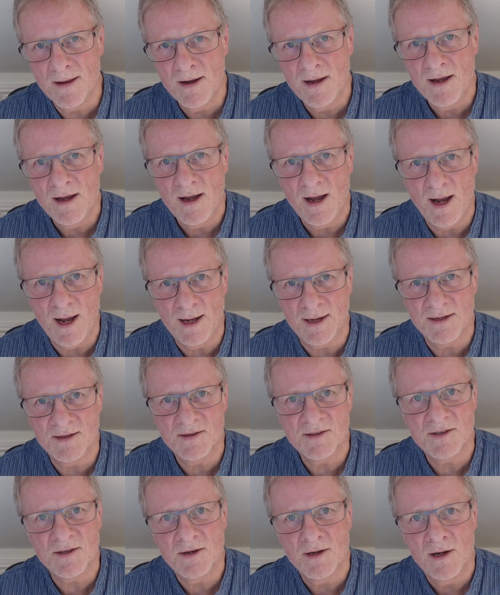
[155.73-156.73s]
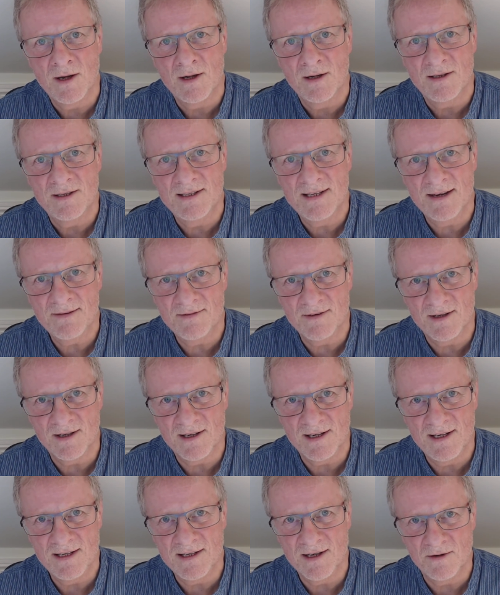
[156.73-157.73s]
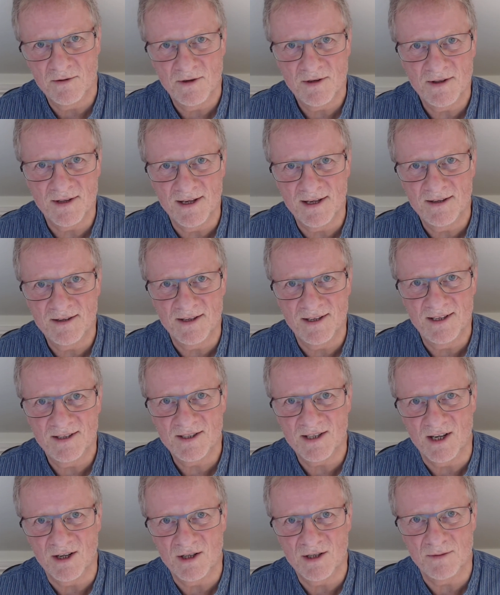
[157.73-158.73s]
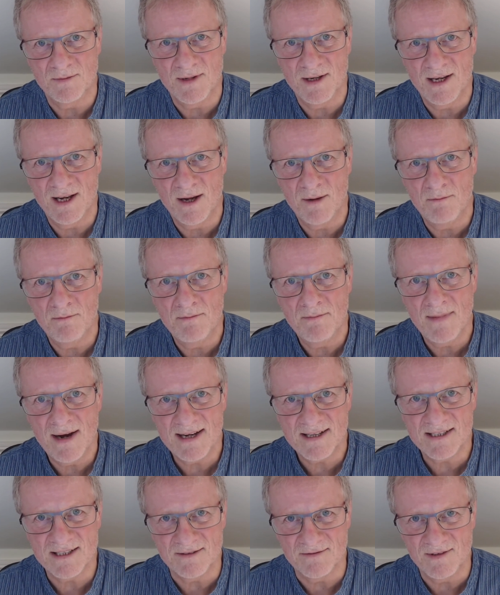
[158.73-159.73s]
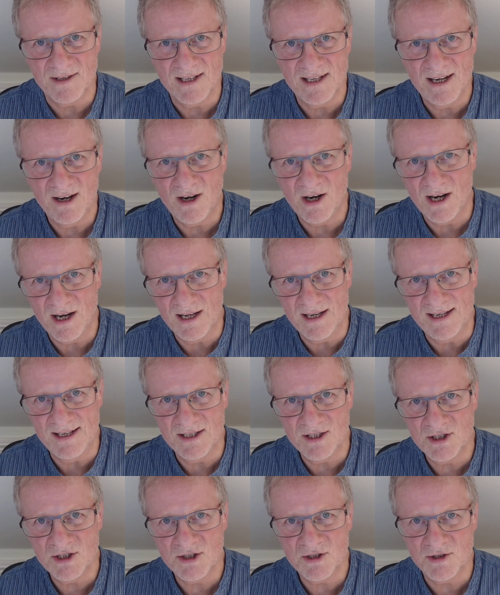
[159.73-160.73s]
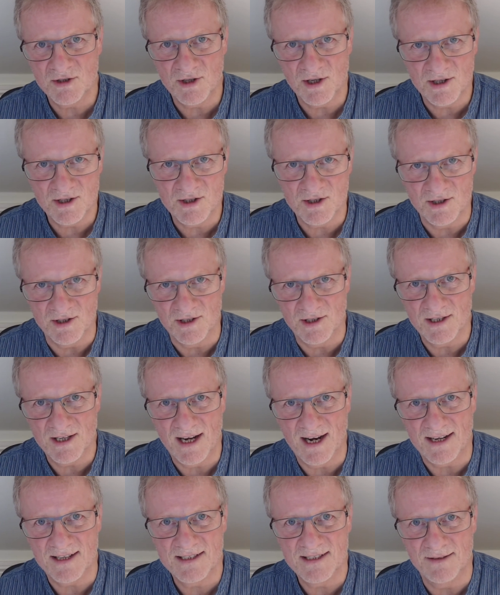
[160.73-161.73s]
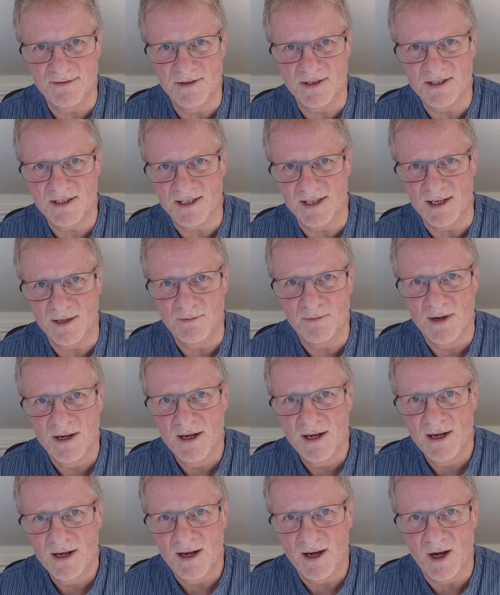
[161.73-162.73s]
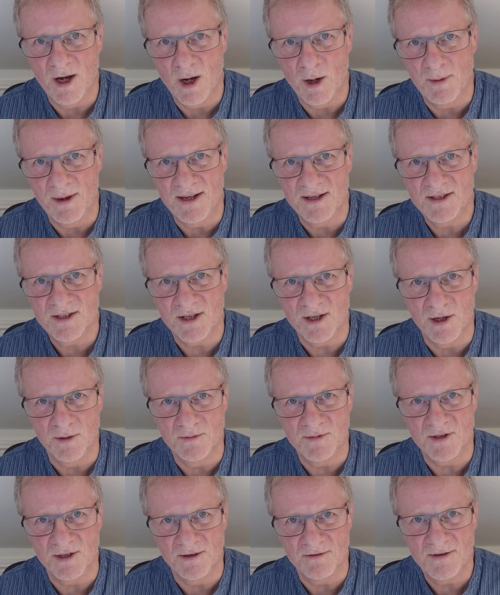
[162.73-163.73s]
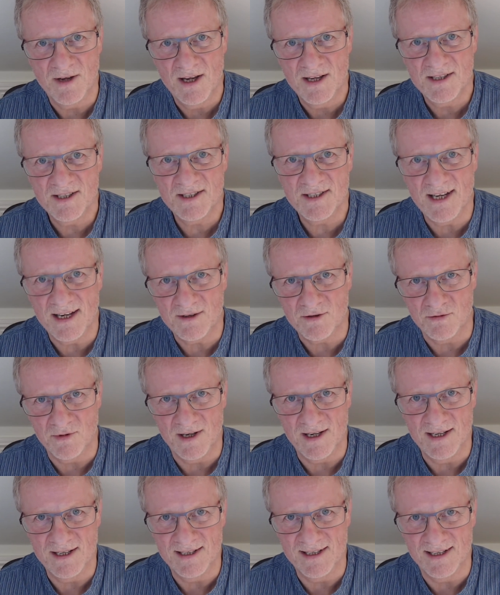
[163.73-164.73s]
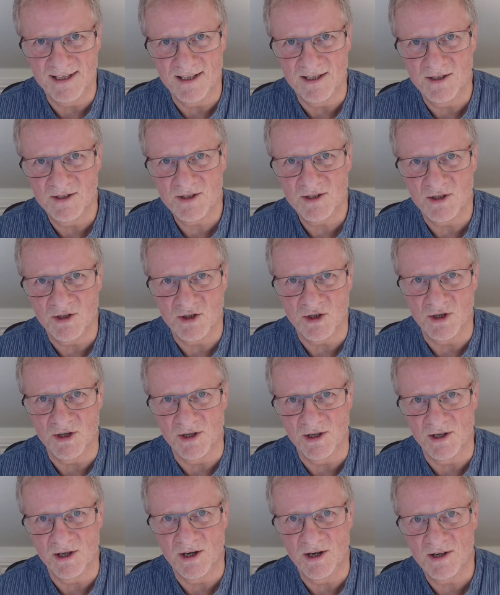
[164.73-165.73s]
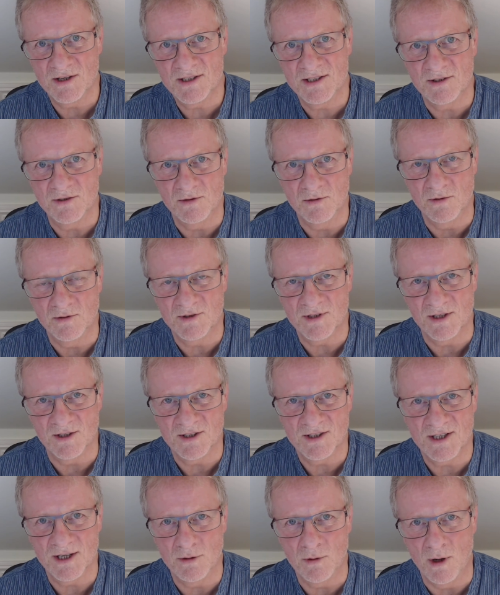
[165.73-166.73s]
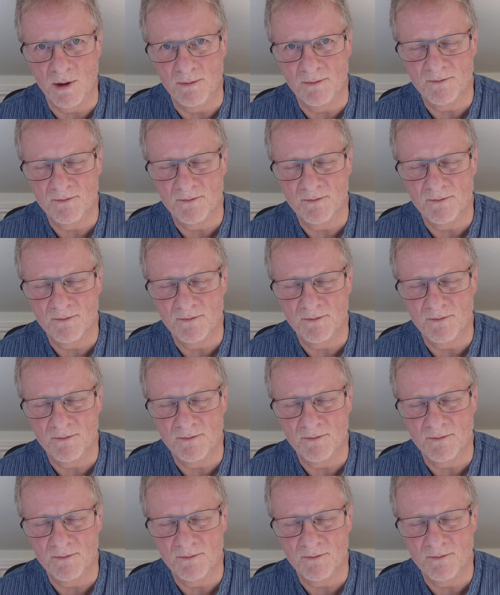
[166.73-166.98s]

and definitely don't think that it's going to be a massively highly structured activity in terms of set readings, journal articles, and so on.